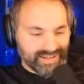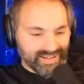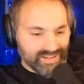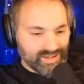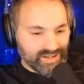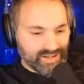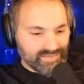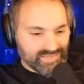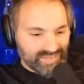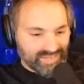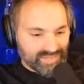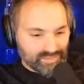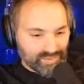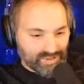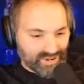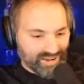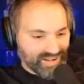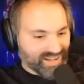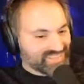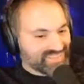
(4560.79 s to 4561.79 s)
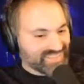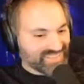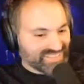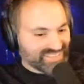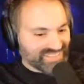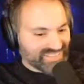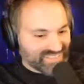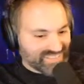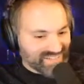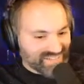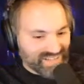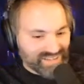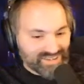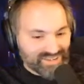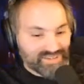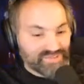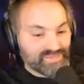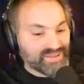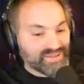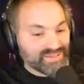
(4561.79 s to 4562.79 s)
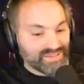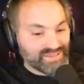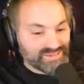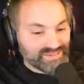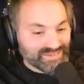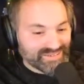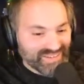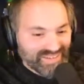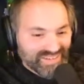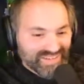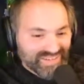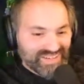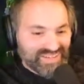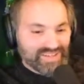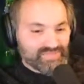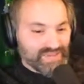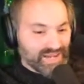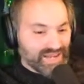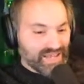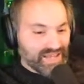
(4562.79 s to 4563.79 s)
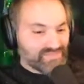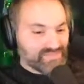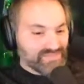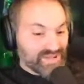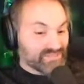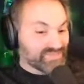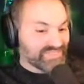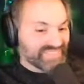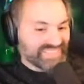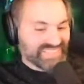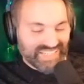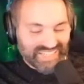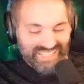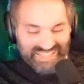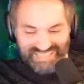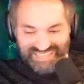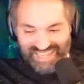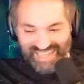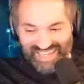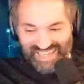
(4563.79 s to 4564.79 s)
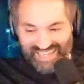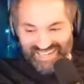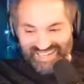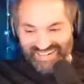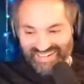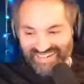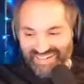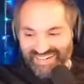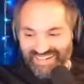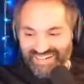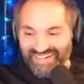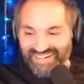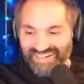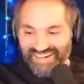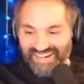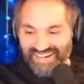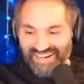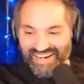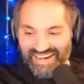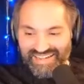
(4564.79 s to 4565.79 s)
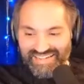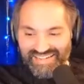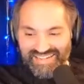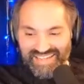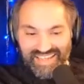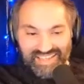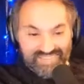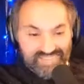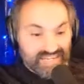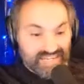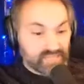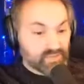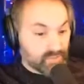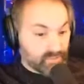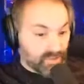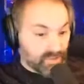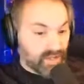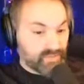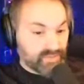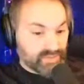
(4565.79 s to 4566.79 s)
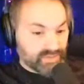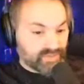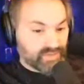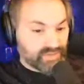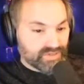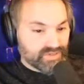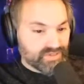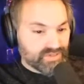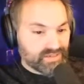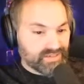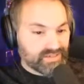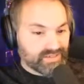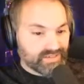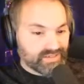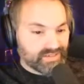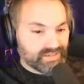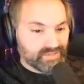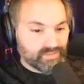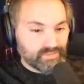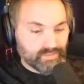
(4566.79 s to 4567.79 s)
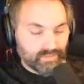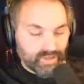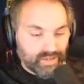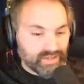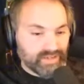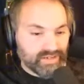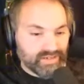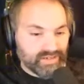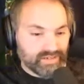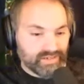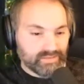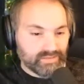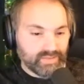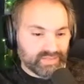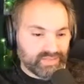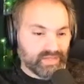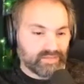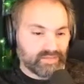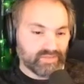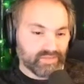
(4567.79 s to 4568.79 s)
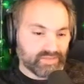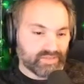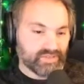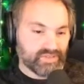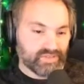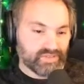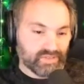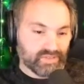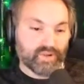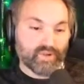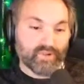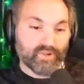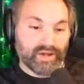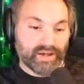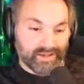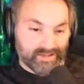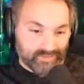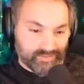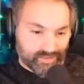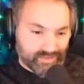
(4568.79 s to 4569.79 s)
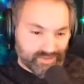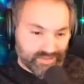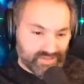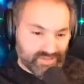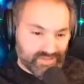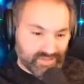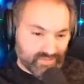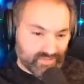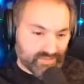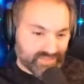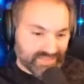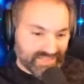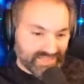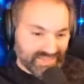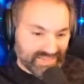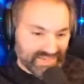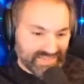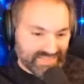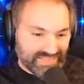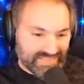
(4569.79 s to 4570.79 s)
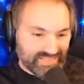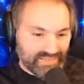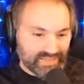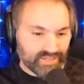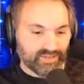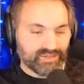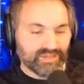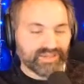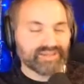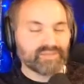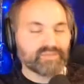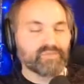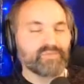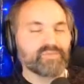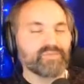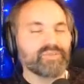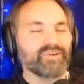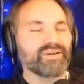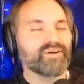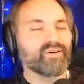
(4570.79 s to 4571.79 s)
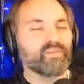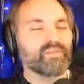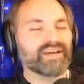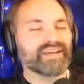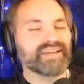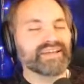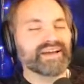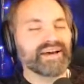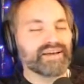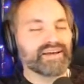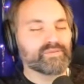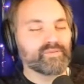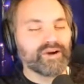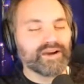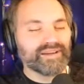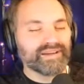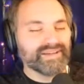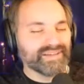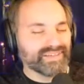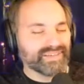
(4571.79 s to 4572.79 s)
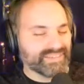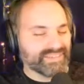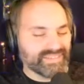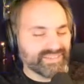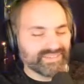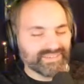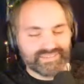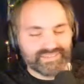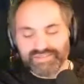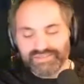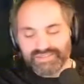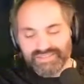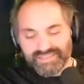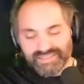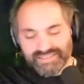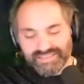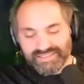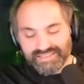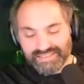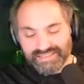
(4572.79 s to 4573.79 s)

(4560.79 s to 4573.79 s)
And you have to like process this. I don't know about you, but I have memories like that. And that's what bombing feels like. But that feeling doesn't go away for like several days. You go like, oh my God, why did I say all those things?